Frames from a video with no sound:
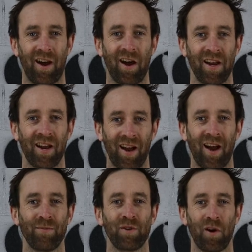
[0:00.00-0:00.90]
Hi,
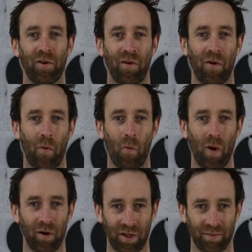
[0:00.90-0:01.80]
I'm John.
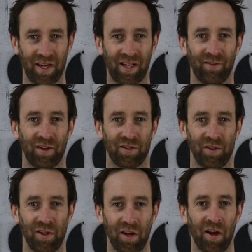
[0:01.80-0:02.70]
Welcome to Hengevec
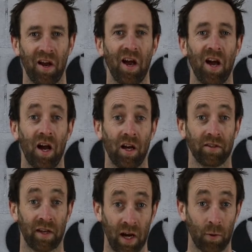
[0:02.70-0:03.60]
Studio.
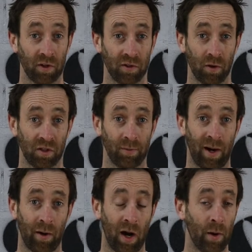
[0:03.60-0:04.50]
Today I want to talk to you
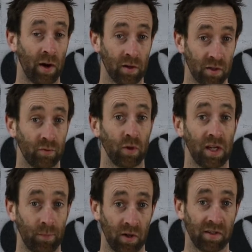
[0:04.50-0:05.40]
about how I use
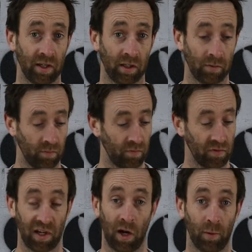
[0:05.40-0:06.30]
3D printing
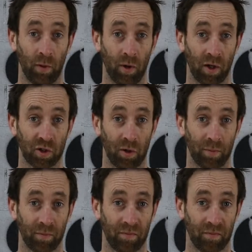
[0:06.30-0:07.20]
to help in the workshop.